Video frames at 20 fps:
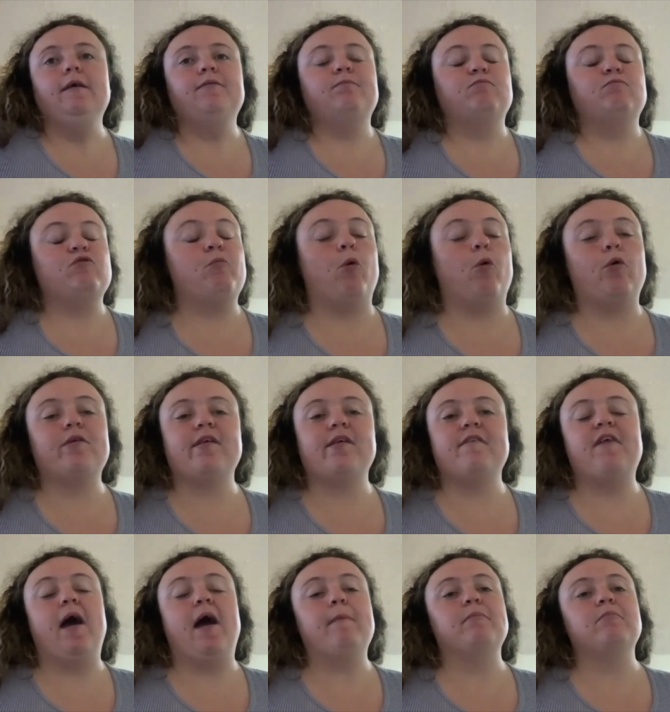reports have
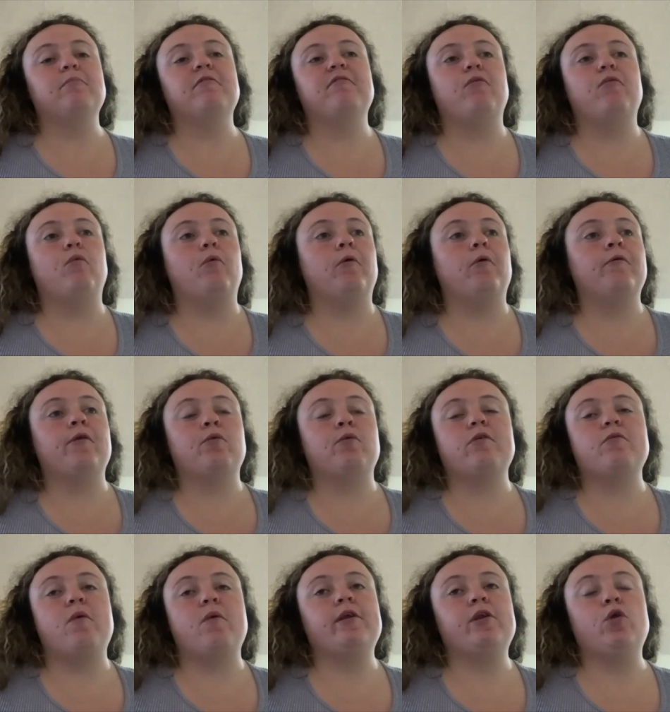happened before. There
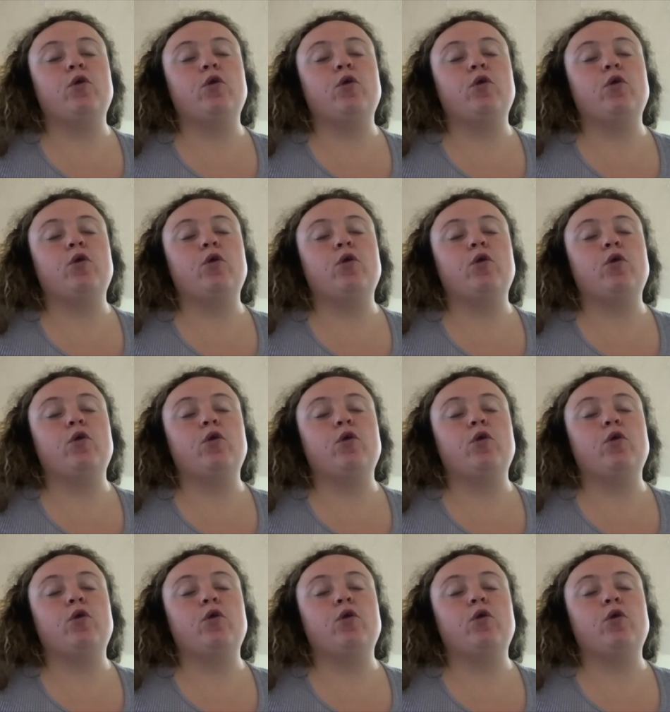was one in